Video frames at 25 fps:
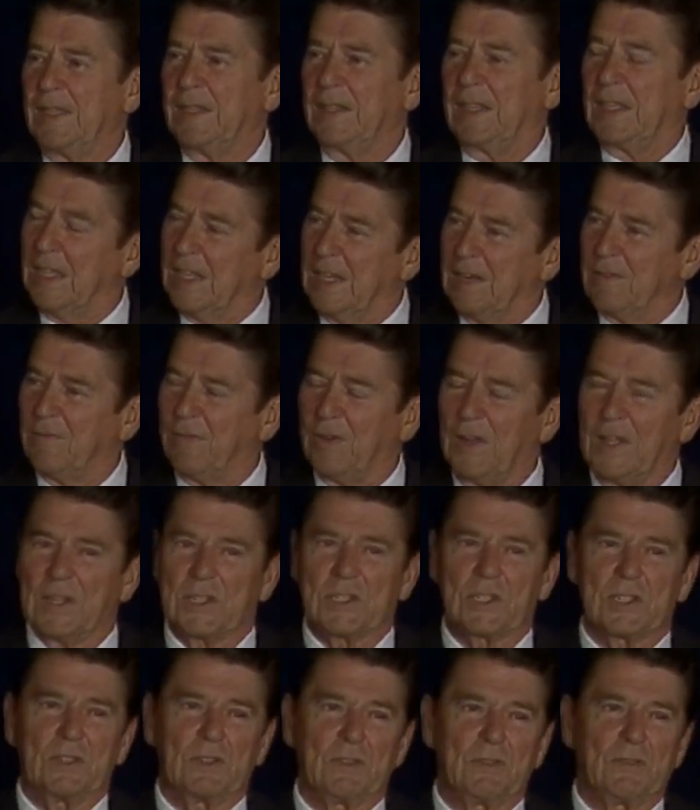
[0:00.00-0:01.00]
The
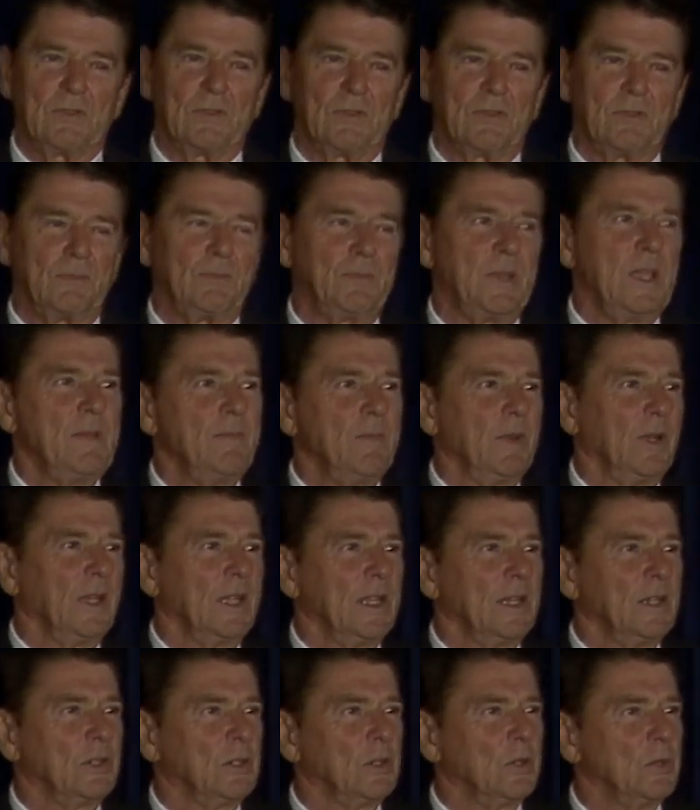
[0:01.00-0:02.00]
influx of people
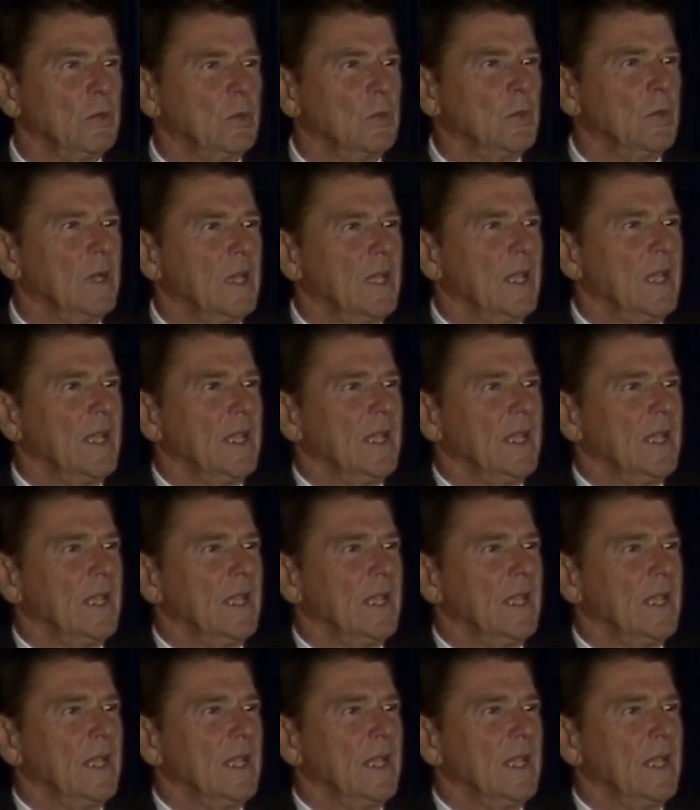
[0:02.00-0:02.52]
into